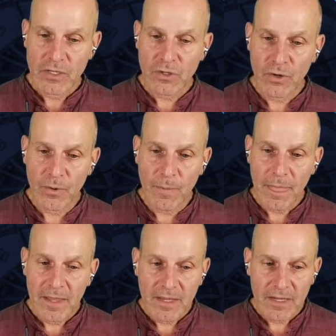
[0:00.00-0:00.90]

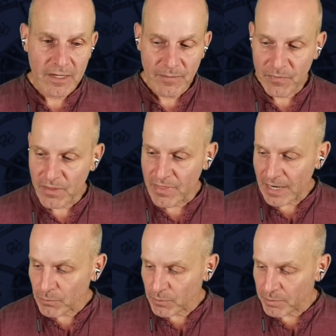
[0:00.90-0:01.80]
So
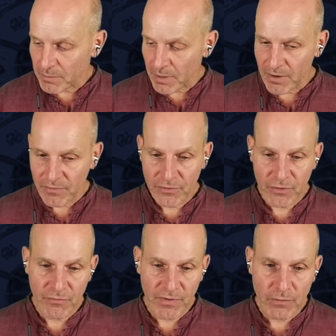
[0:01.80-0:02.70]
that would be my
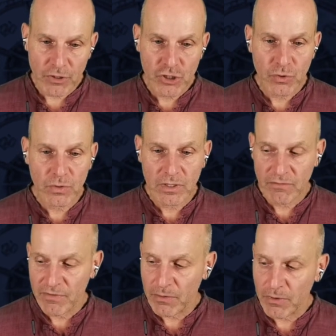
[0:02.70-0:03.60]
sort of very short
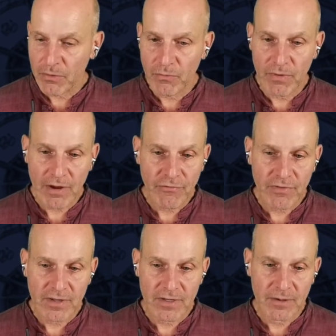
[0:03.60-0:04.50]
and very rough